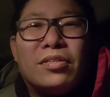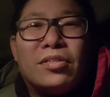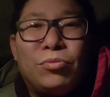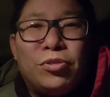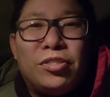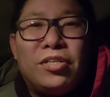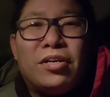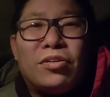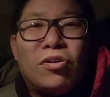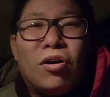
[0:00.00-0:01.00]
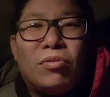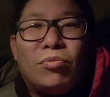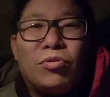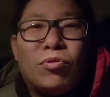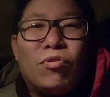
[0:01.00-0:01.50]
you will see that God
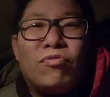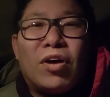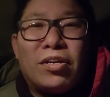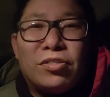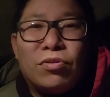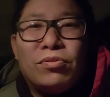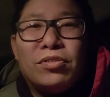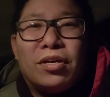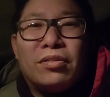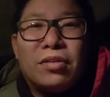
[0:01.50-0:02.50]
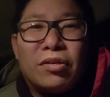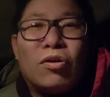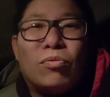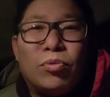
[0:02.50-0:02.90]
will glorify his own son, that God